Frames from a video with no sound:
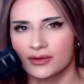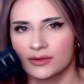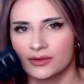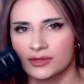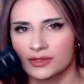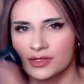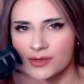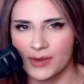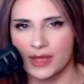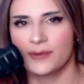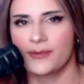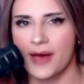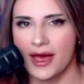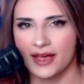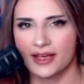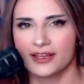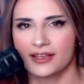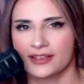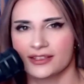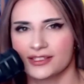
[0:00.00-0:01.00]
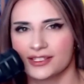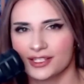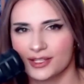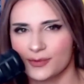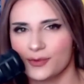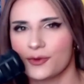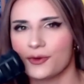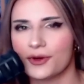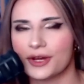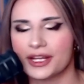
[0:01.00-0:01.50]
to make back to
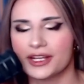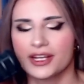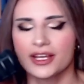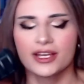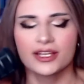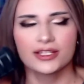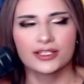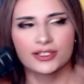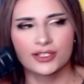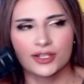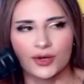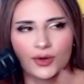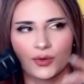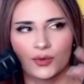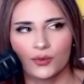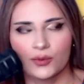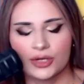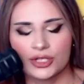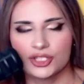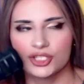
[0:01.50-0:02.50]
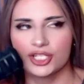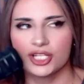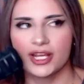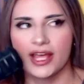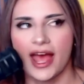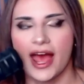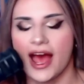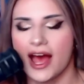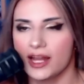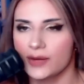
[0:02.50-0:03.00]
the point, so when she
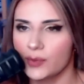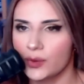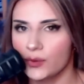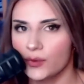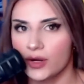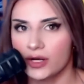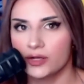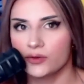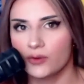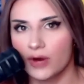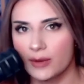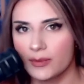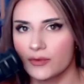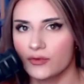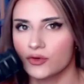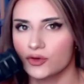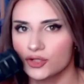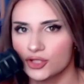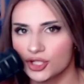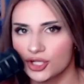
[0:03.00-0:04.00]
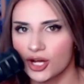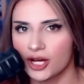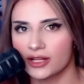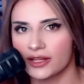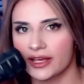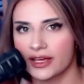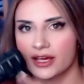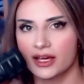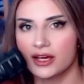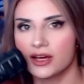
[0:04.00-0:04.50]
had been running right before she got,
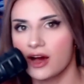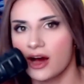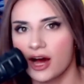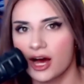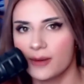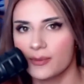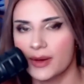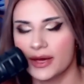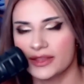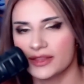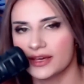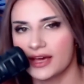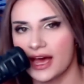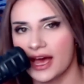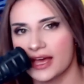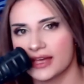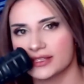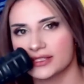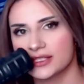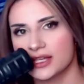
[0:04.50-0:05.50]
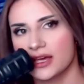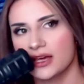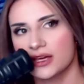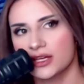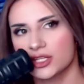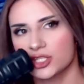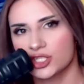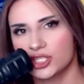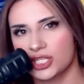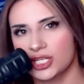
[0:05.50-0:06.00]
like, caught by the guys,
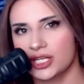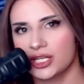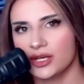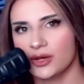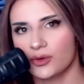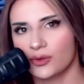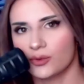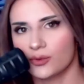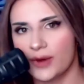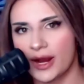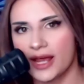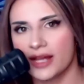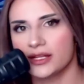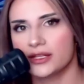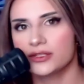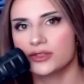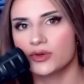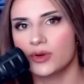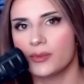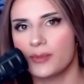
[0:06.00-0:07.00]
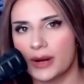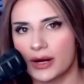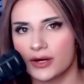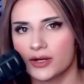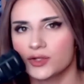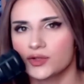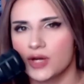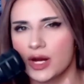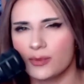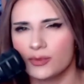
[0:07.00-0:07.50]
she ran into a
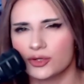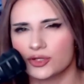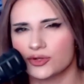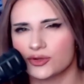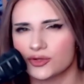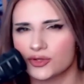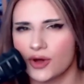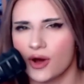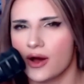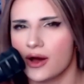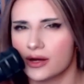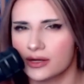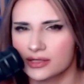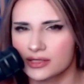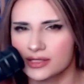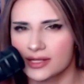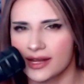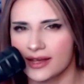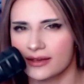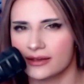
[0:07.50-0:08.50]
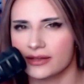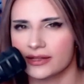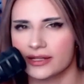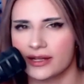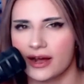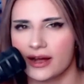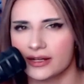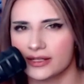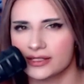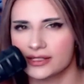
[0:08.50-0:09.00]
bear trap, which her dog's tail had
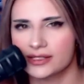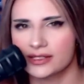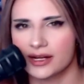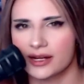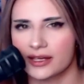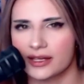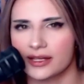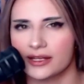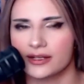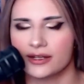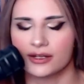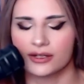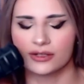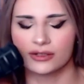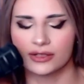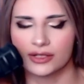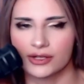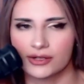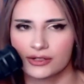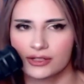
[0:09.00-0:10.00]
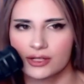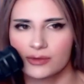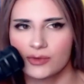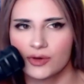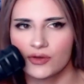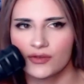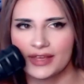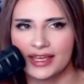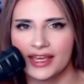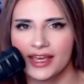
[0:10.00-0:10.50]
gotten stuck in earlier in the
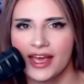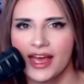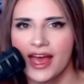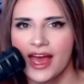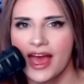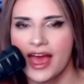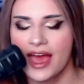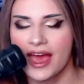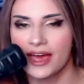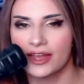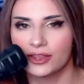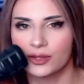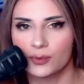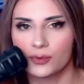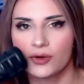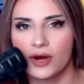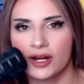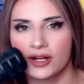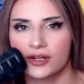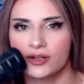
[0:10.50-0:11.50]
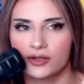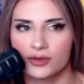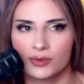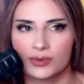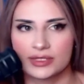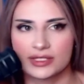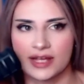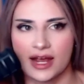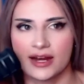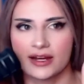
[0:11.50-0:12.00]
movie, and the predator was kind